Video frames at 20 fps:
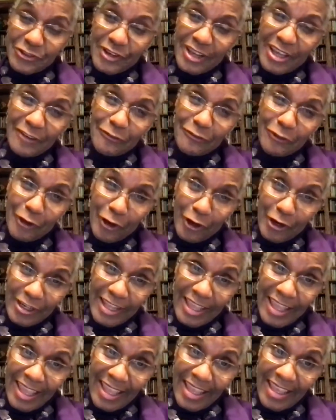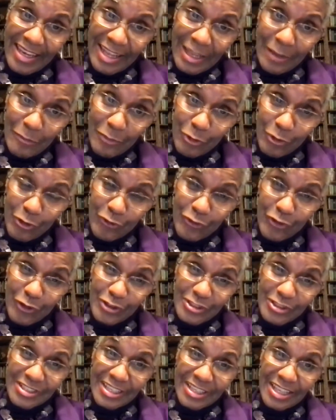at Florida A&M
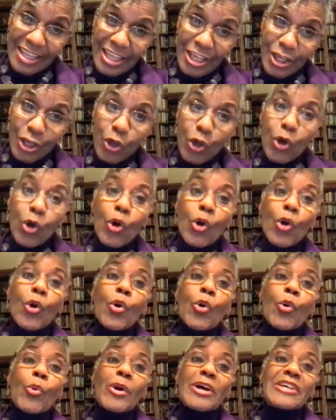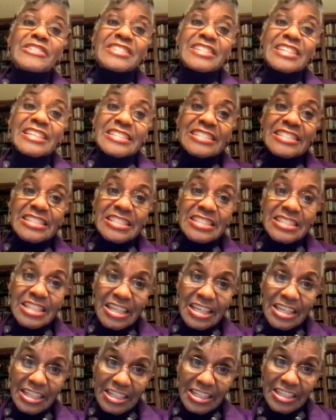University, who was the
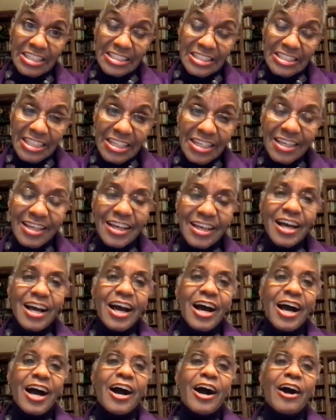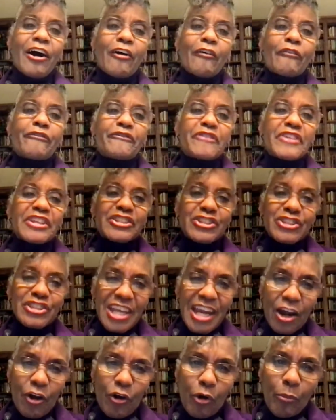son of
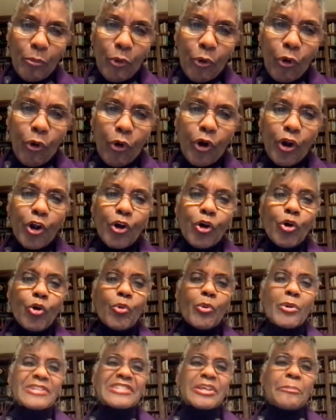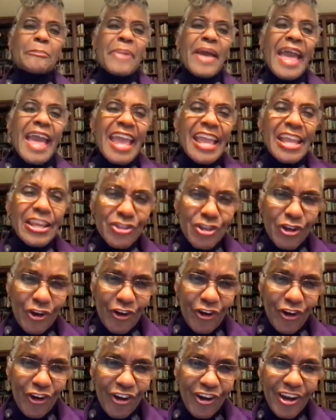Fitzgerald Moore, who was a
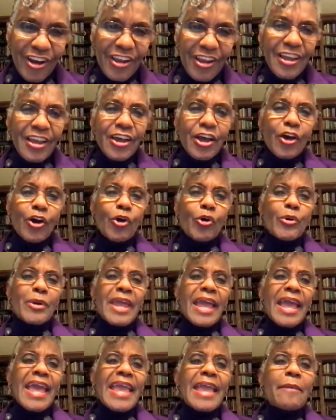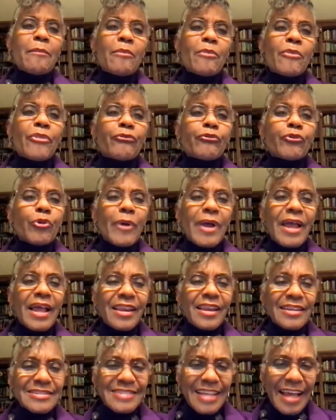painter who came through
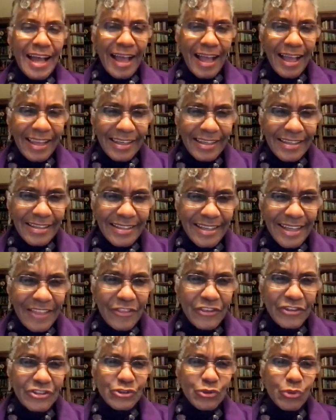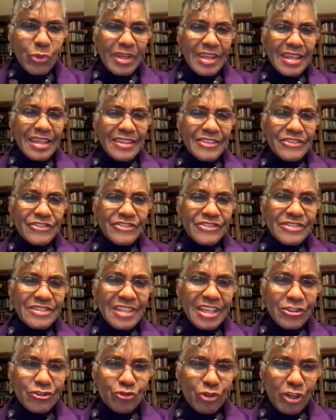Ellis Island at the 20th
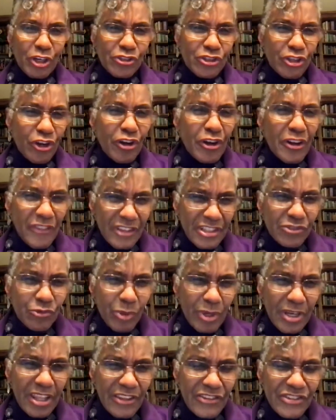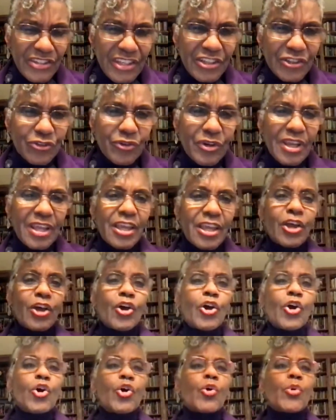century, turn of the 20th century,
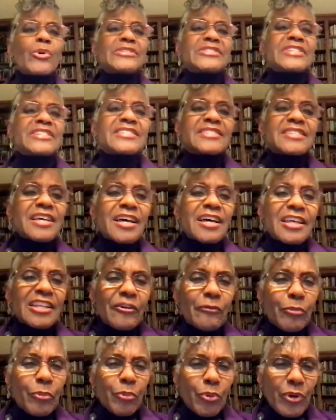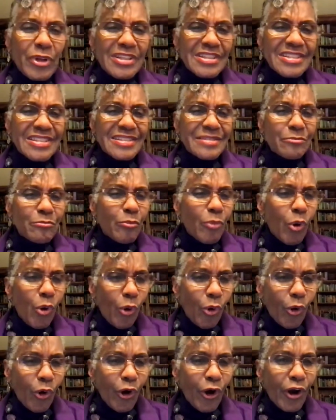who was the son of Prince
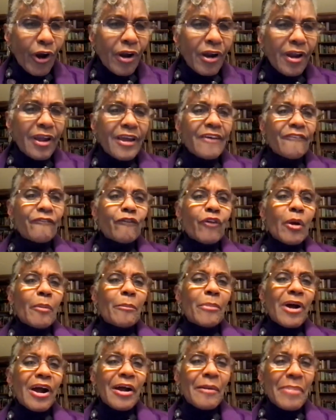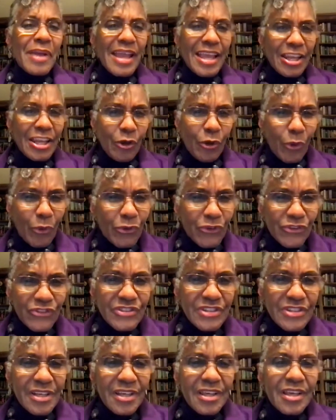Moore from
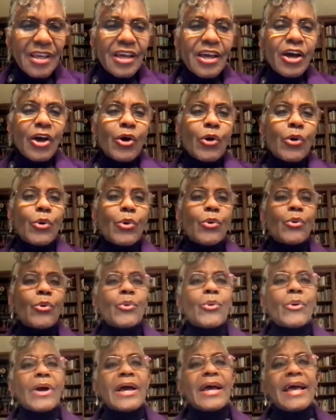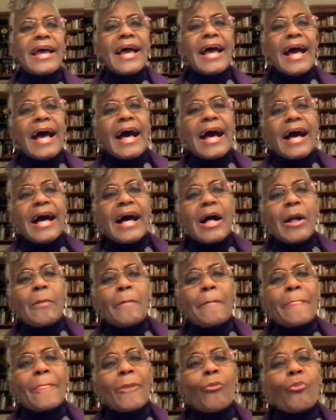Barbados, who
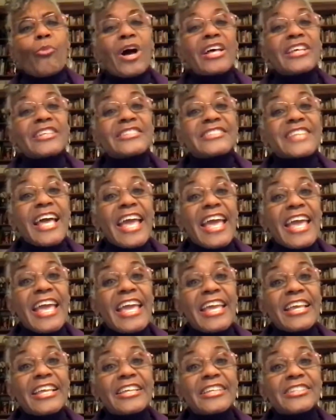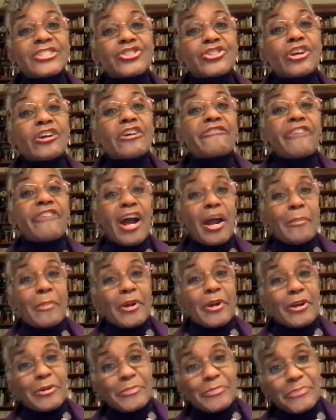was a sugar
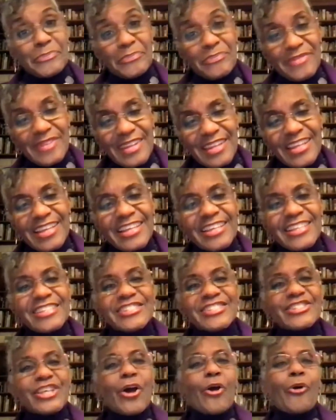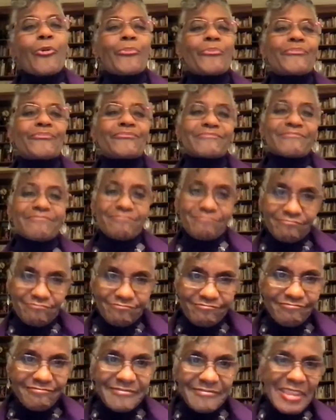farmer. So
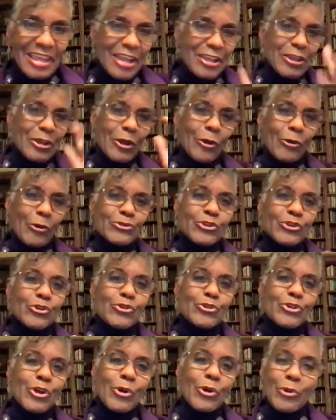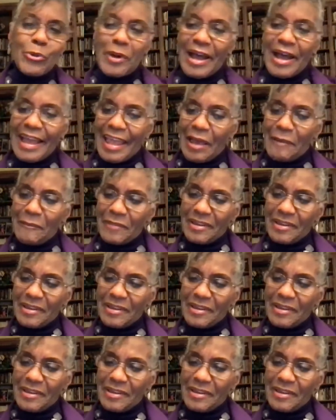there you go. So you know who I